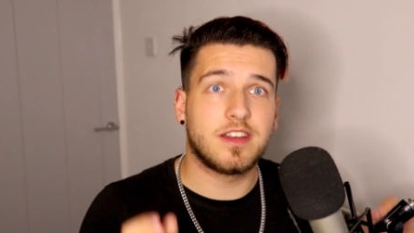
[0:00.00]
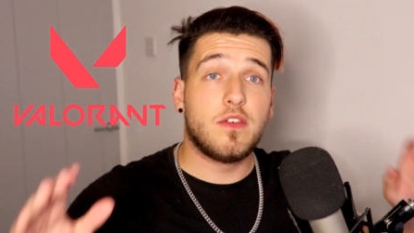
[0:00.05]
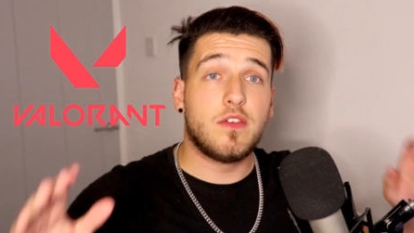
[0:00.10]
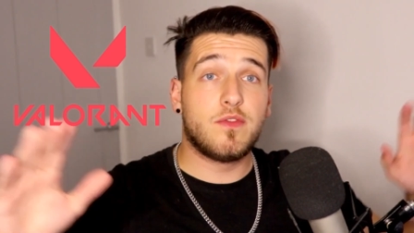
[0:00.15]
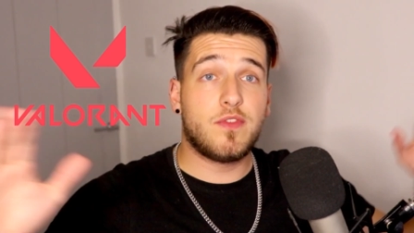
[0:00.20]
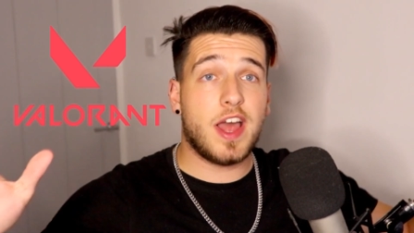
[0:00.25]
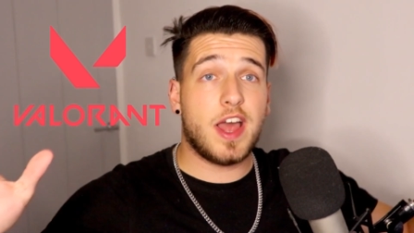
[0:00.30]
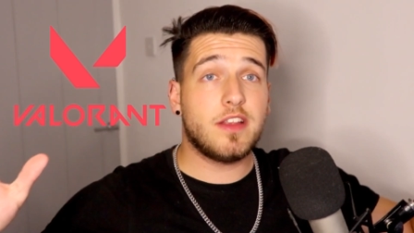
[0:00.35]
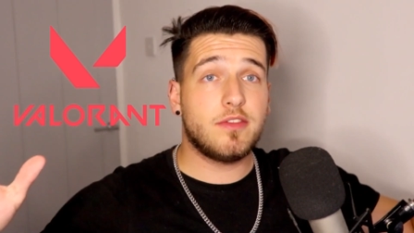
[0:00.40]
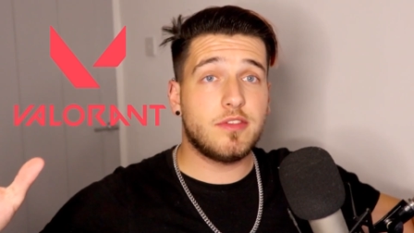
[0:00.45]

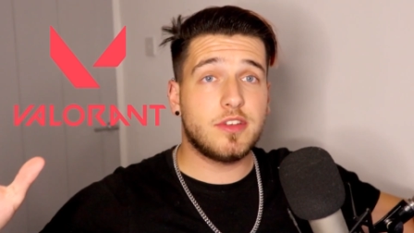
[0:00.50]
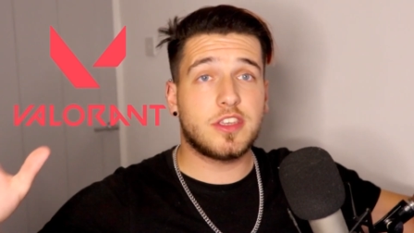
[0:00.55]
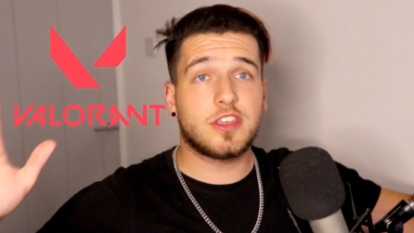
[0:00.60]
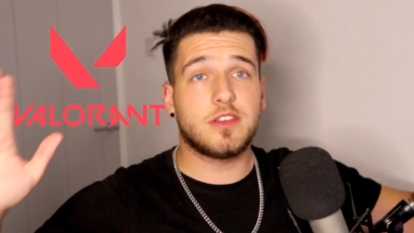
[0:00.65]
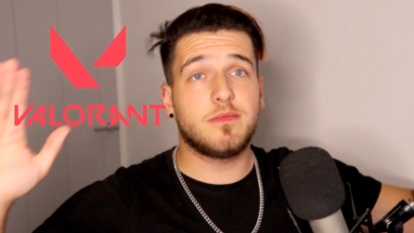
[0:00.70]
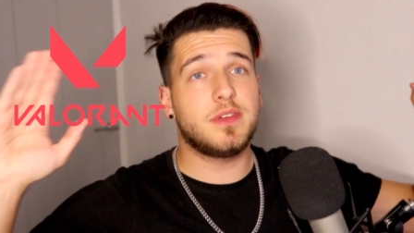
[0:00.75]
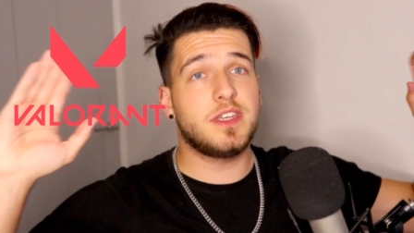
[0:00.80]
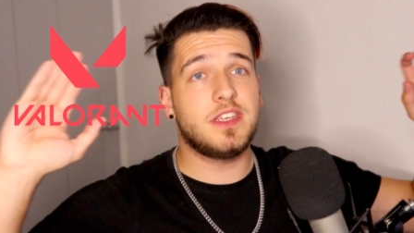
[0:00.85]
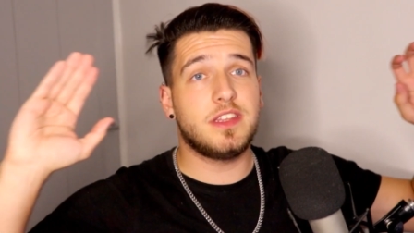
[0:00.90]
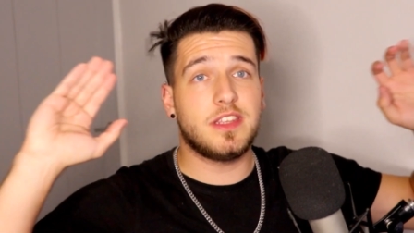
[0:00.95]
Valorant can
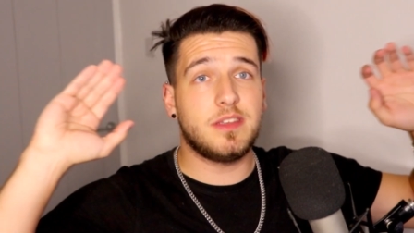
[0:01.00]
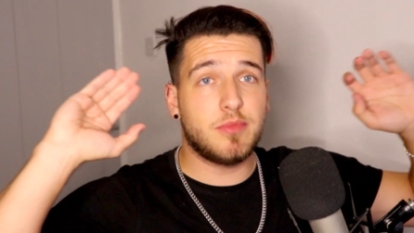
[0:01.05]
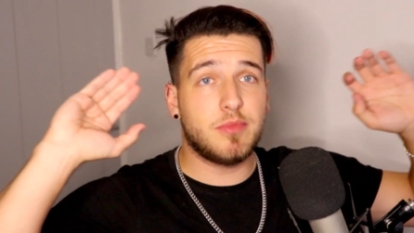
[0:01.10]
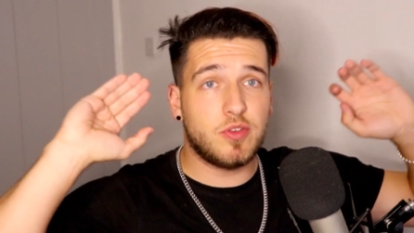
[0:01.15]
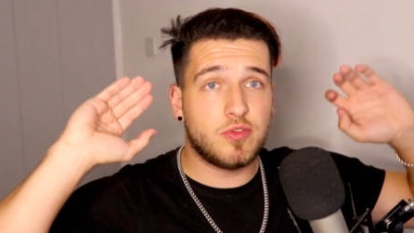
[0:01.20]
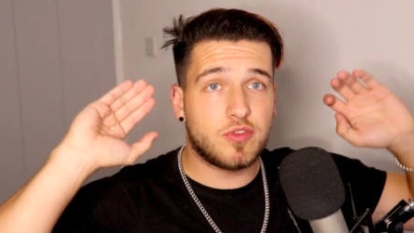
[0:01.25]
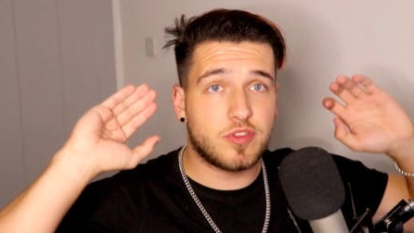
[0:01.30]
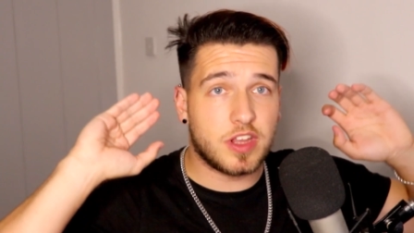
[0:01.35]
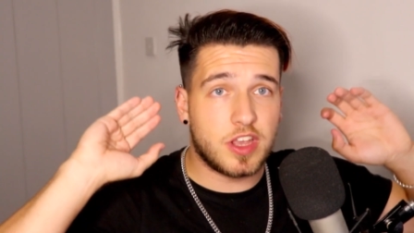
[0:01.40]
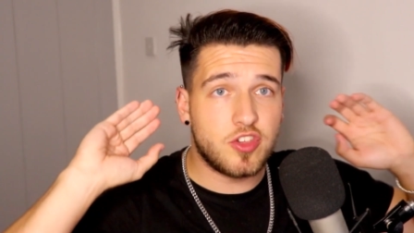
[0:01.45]
be the
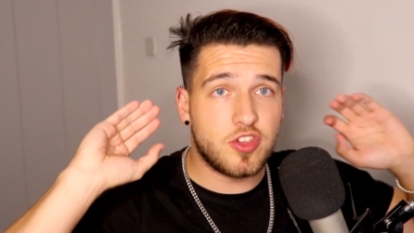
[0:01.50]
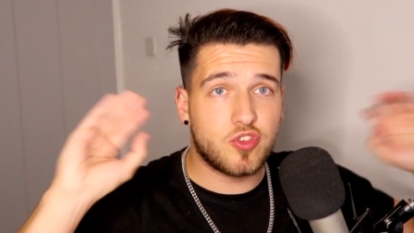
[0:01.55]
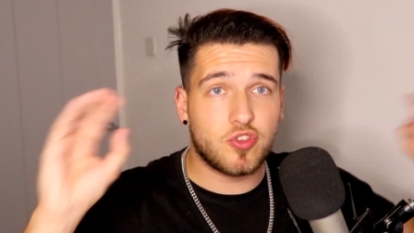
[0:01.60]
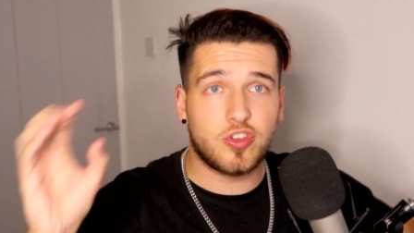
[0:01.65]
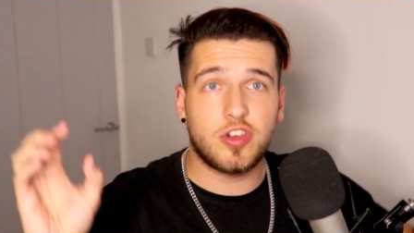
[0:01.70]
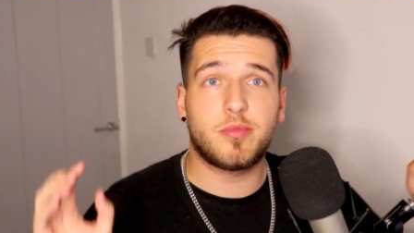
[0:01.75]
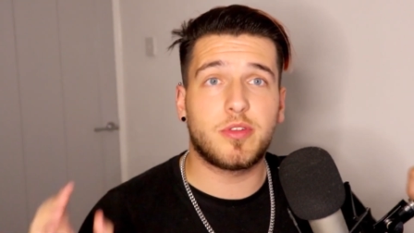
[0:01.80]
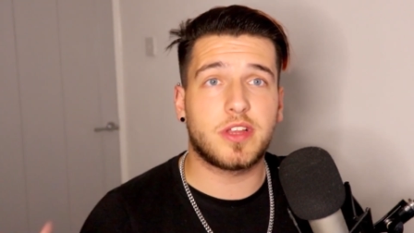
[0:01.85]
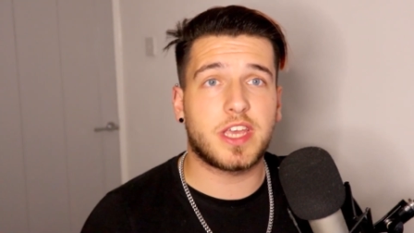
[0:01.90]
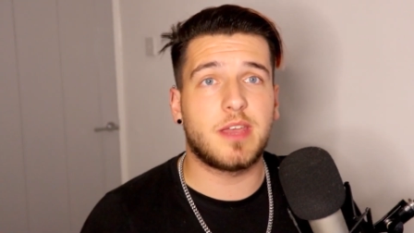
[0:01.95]
most
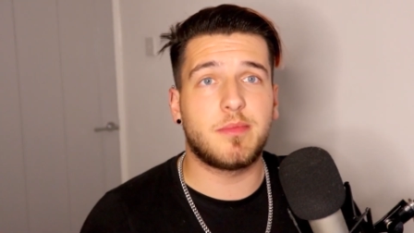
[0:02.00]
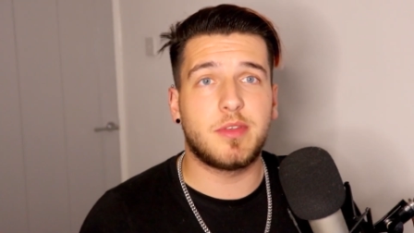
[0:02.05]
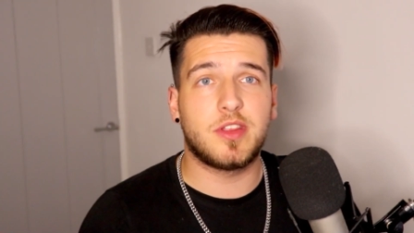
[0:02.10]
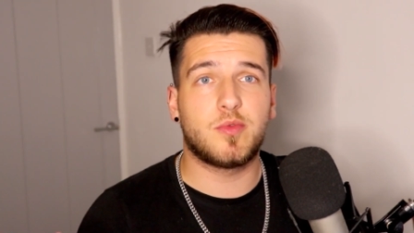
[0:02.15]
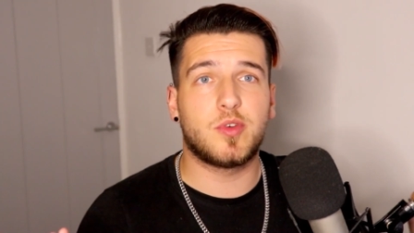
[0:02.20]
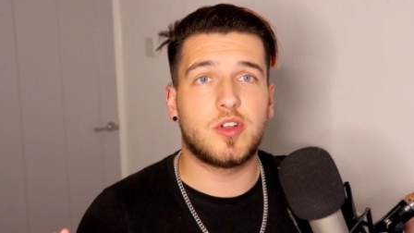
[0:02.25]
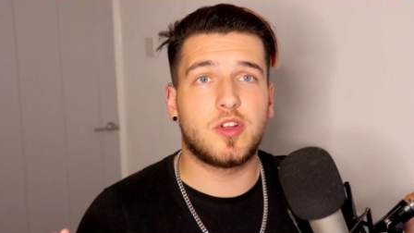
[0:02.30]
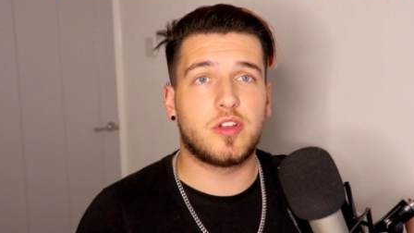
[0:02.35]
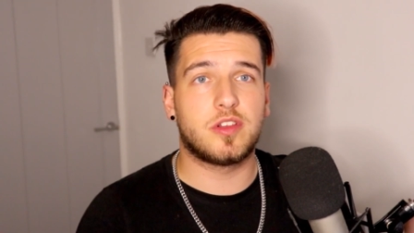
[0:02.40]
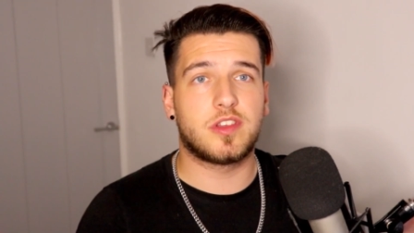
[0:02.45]
enjoyable game in the
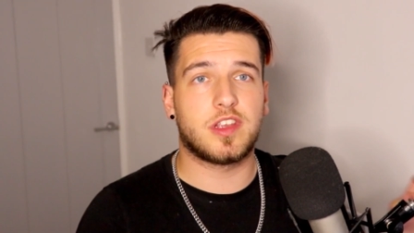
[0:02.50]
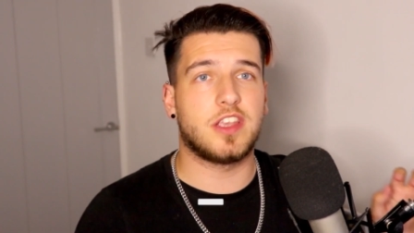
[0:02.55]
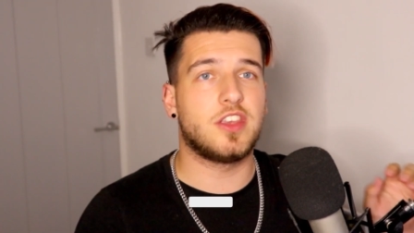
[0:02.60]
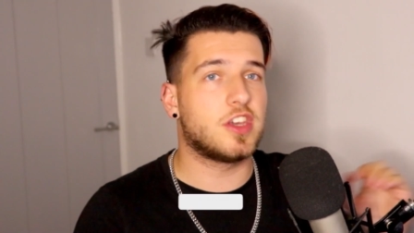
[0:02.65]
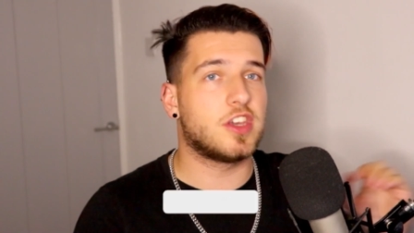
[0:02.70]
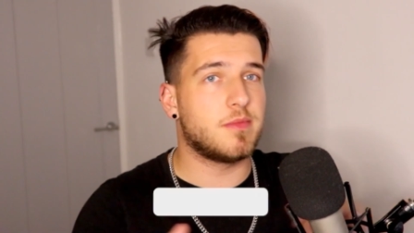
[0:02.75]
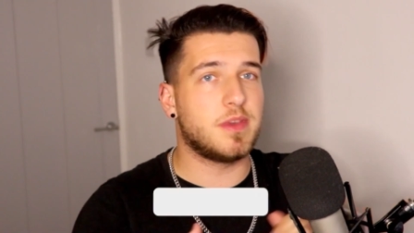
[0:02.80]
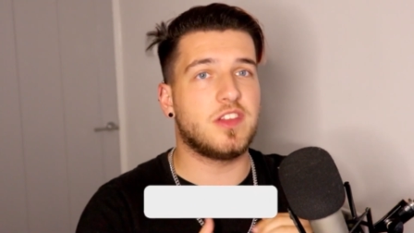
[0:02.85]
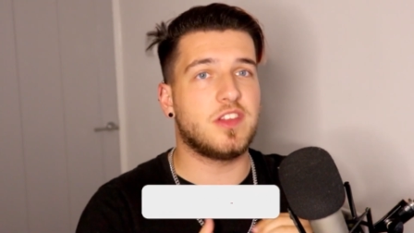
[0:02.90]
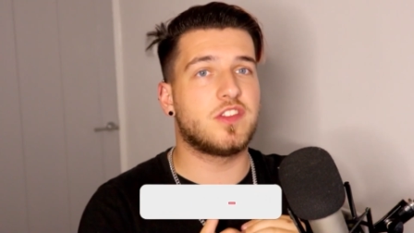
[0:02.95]
world, and you
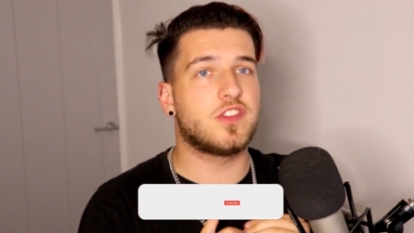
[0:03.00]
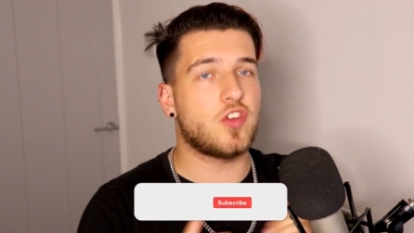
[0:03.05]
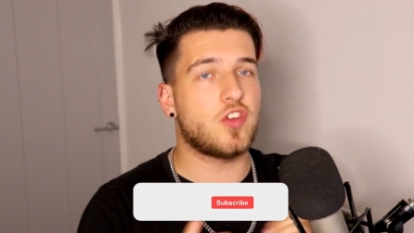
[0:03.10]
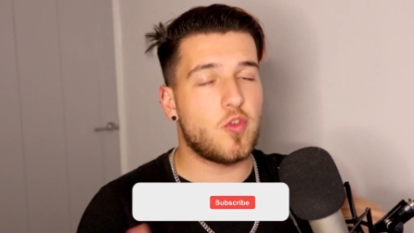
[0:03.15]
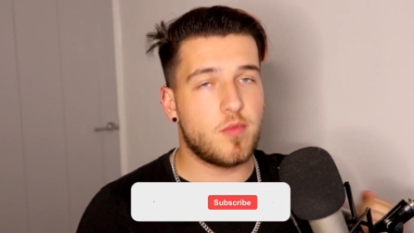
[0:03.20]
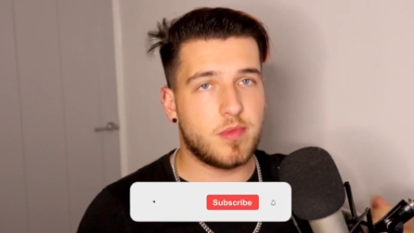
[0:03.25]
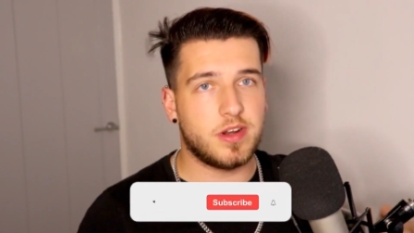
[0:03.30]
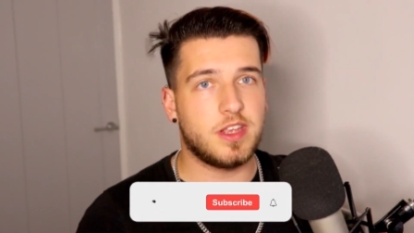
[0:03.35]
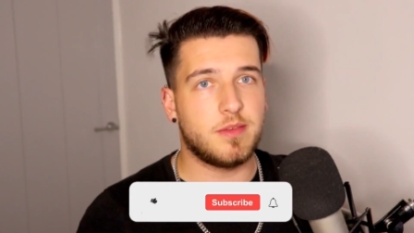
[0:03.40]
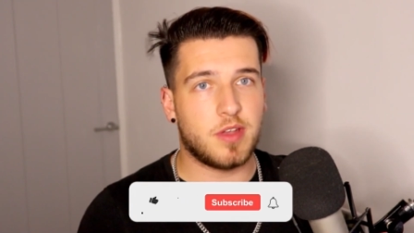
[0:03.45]
can meet so
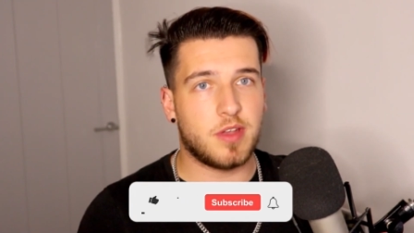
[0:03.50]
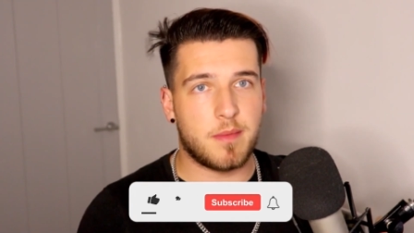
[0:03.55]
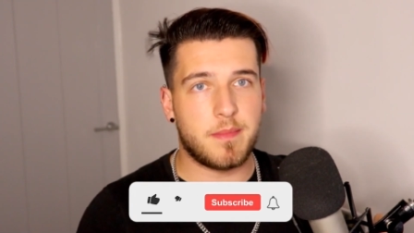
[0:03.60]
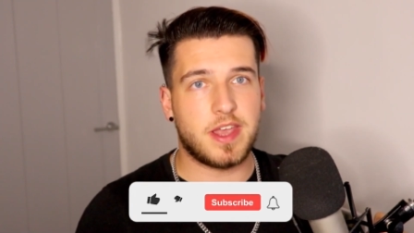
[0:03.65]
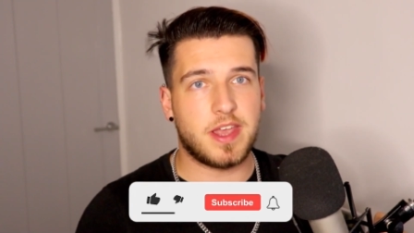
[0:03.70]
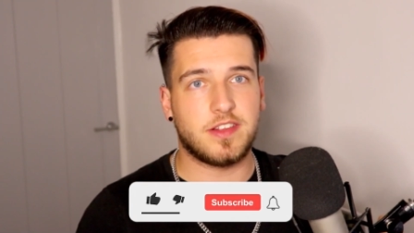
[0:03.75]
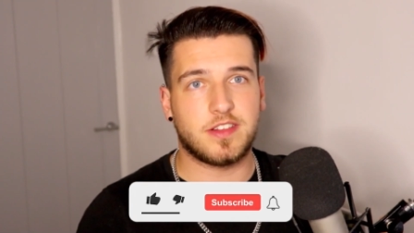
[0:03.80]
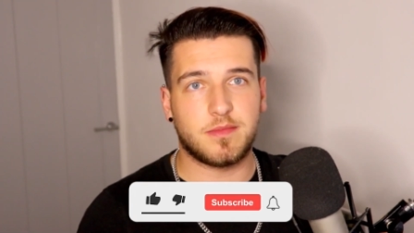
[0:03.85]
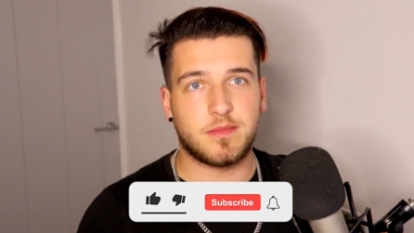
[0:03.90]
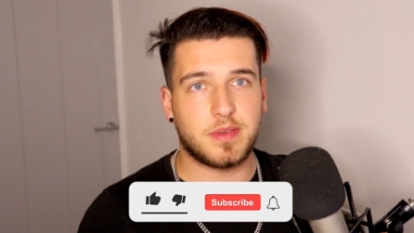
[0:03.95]
many
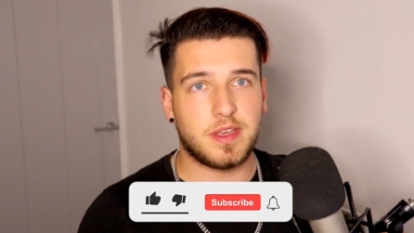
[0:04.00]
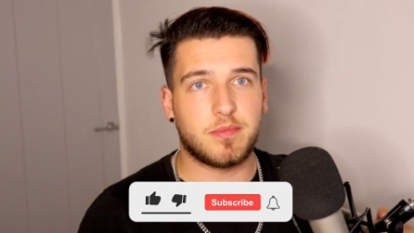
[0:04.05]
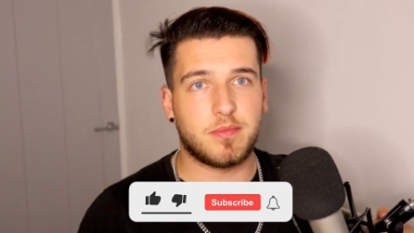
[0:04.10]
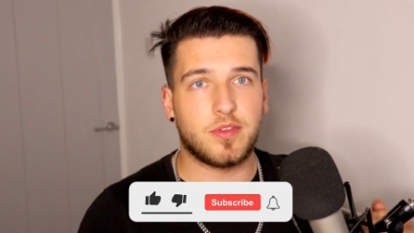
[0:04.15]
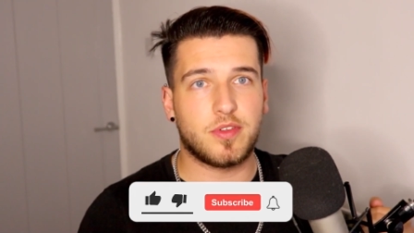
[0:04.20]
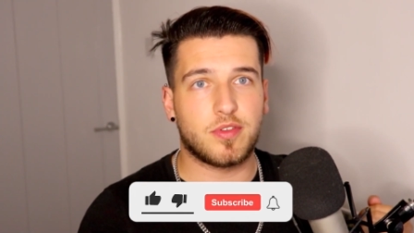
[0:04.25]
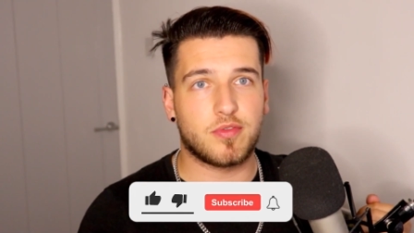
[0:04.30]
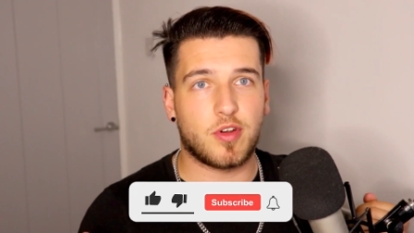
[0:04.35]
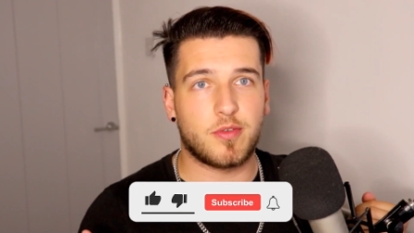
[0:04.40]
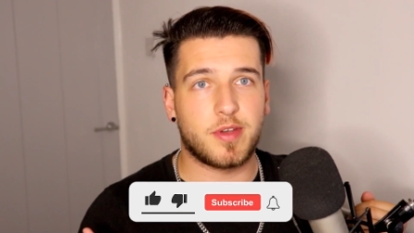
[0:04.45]
amazing people
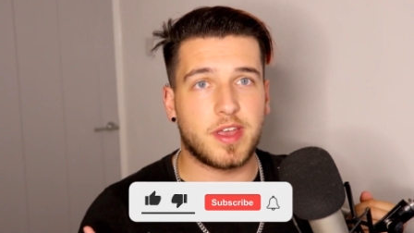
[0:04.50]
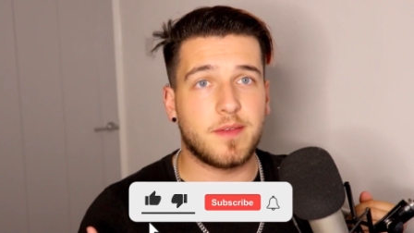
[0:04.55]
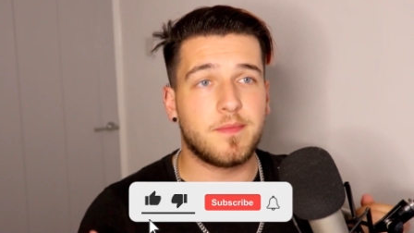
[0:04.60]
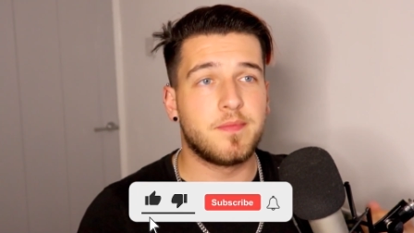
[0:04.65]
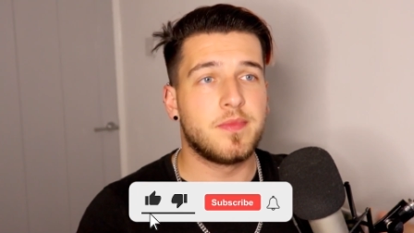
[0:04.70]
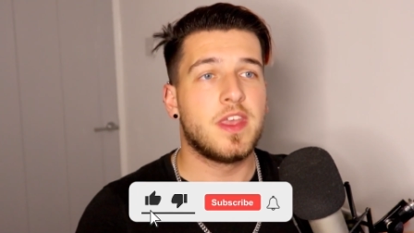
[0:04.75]
through it.